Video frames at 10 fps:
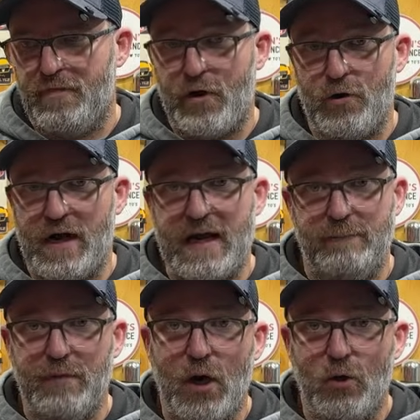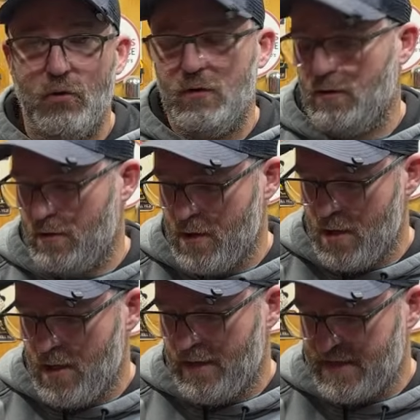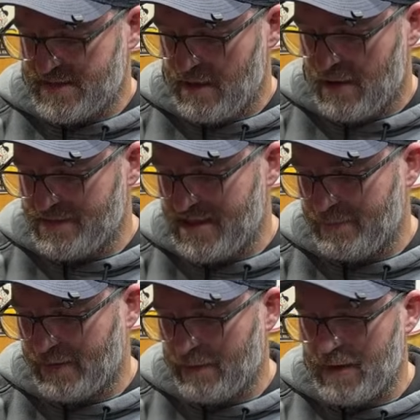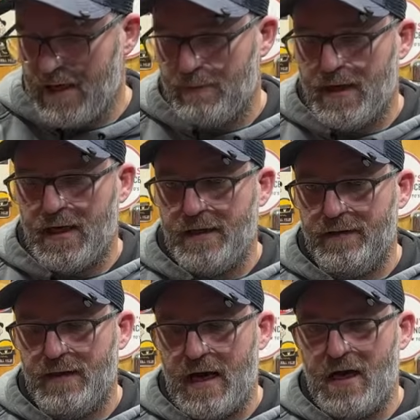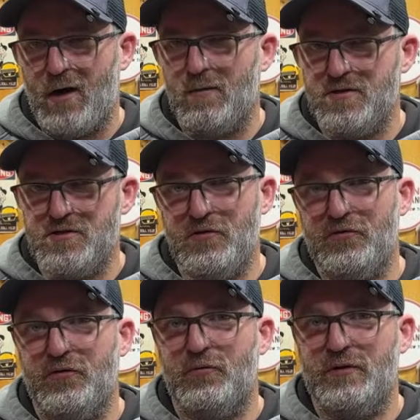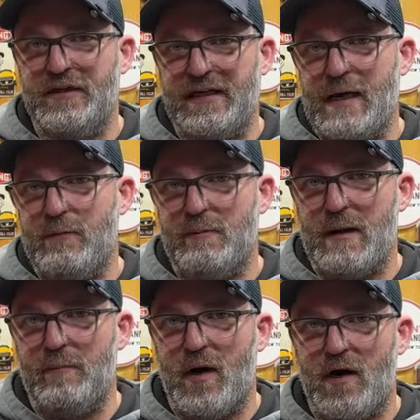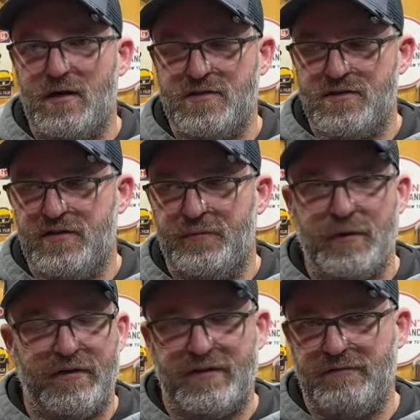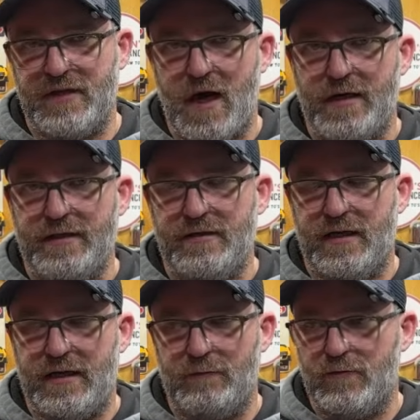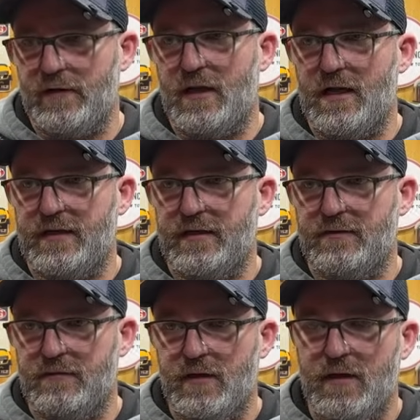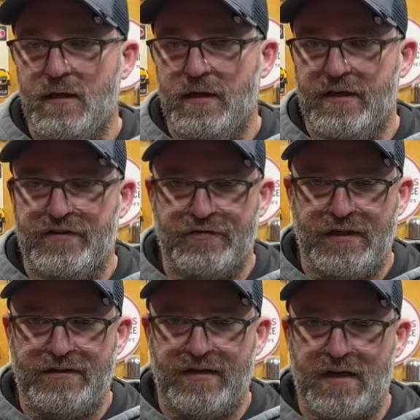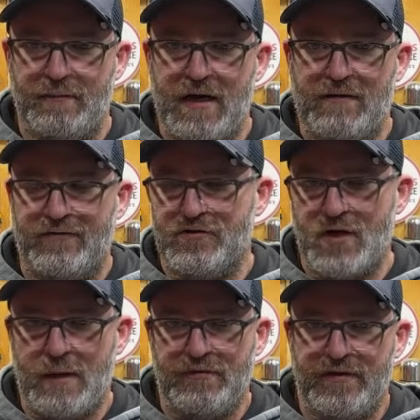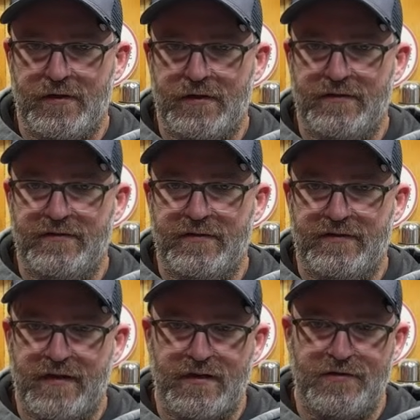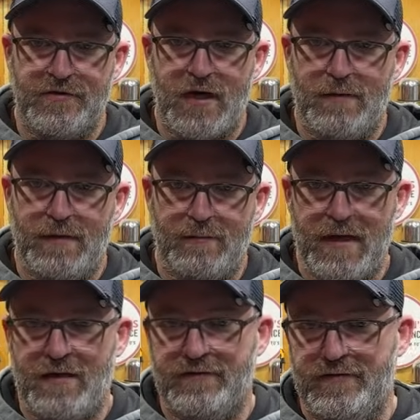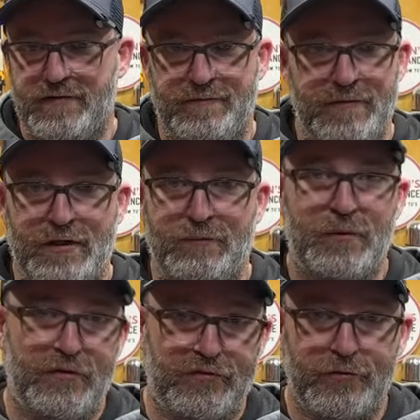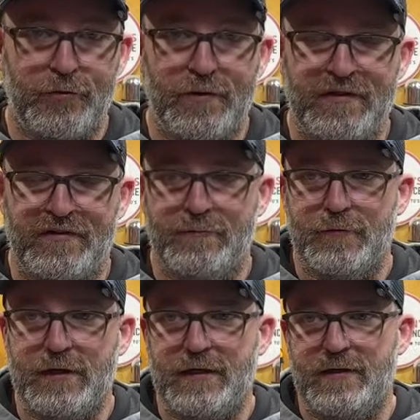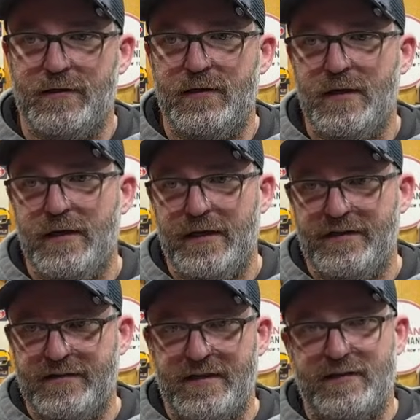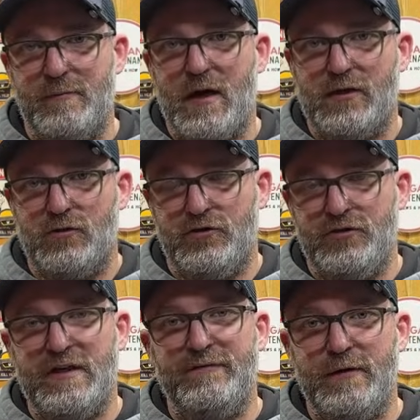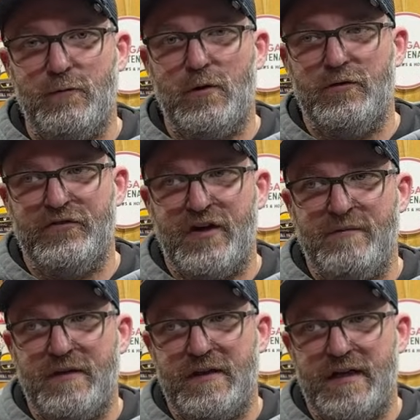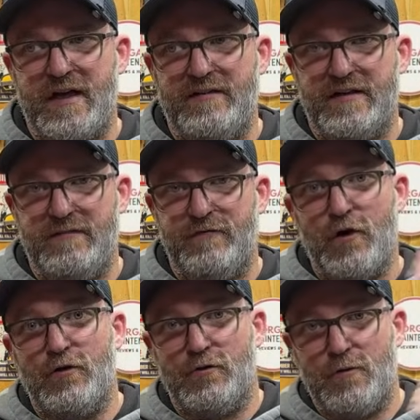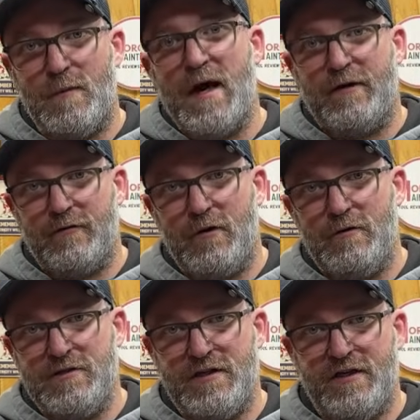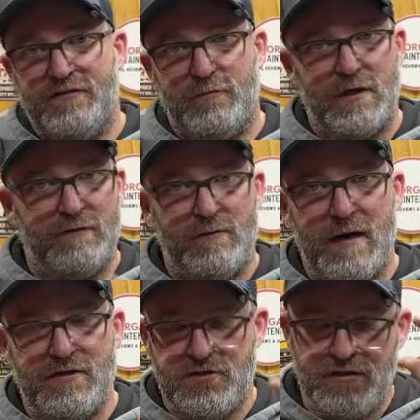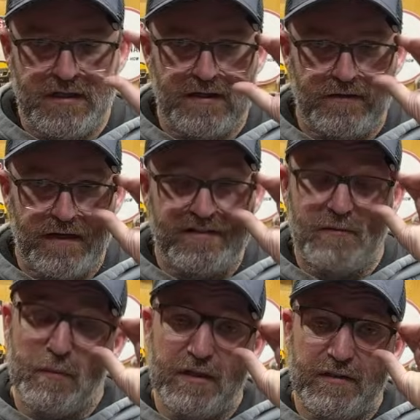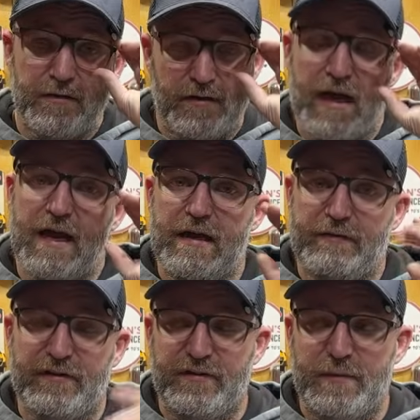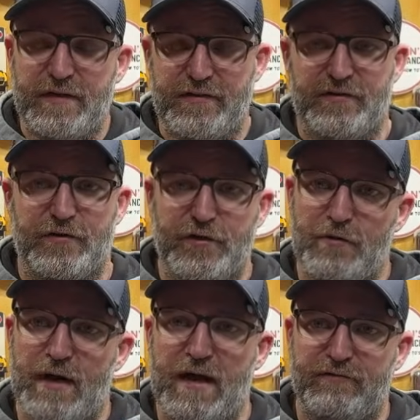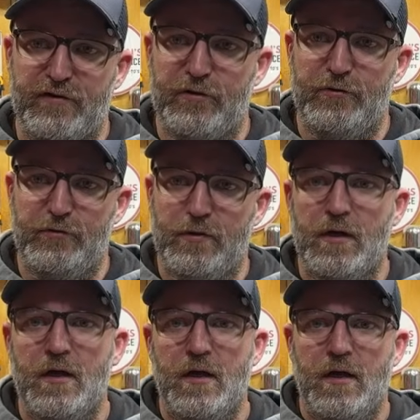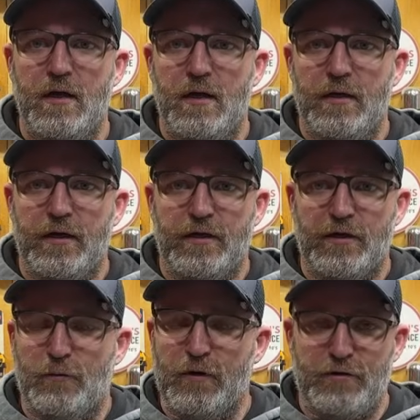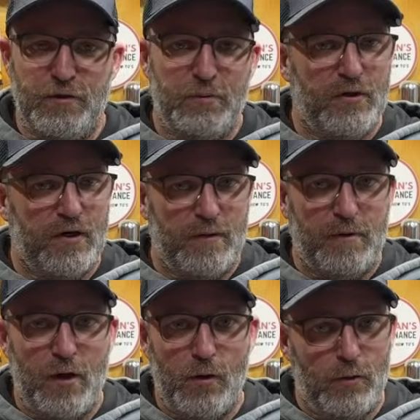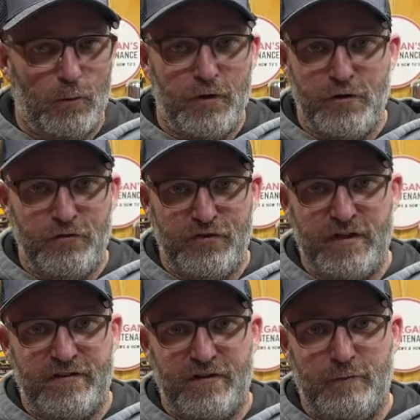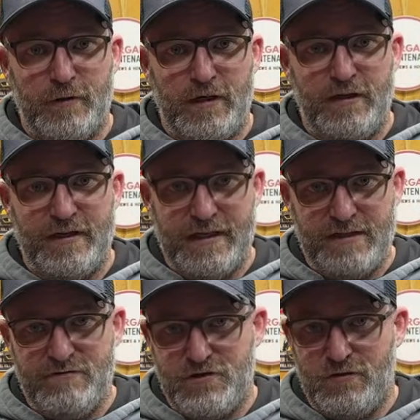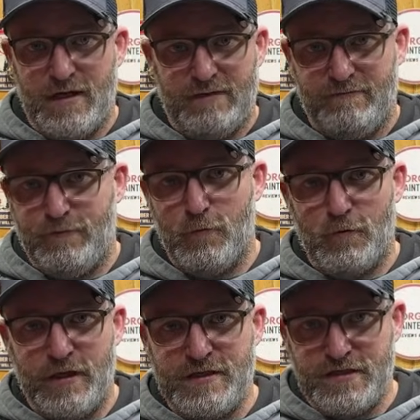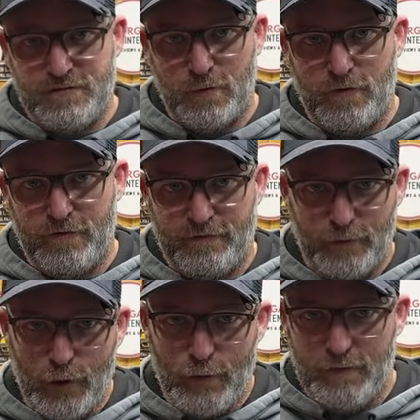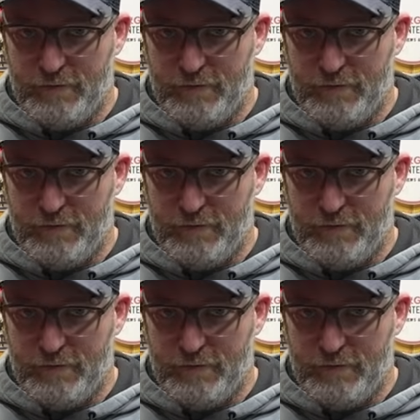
third hand pole. That's how I typically mount mine. I always use the one that came with my Bosch just because I've got it and I really like it. It's got a mount for drop ceilings. It's got a mount to, put a screw in somewhere. It's got the micro. You definitely want something that has a vertical micro adjust. Whatever mount you get, that's a big deal to have because it makes it so you don't have to, whether you put it on a pole or whether you sit it somewhere, it gives you like 4 inches worth of room